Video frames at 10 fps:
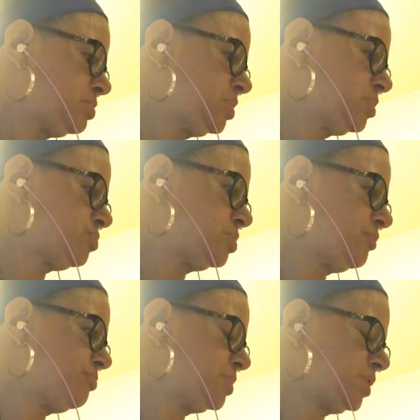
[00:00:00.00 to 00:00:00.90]
6 or
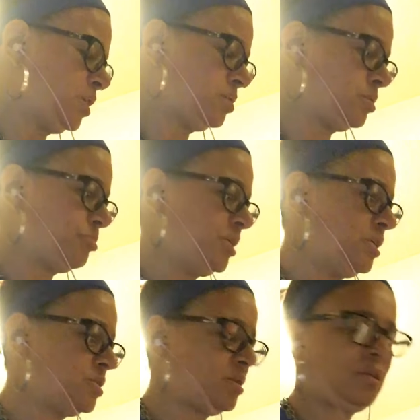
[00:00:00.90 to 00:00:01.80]
7 potatoes a
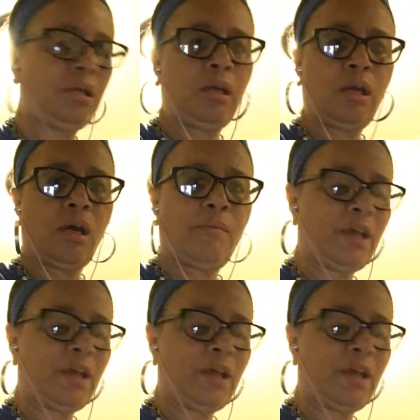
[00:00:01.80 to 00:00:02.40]
piece. I'm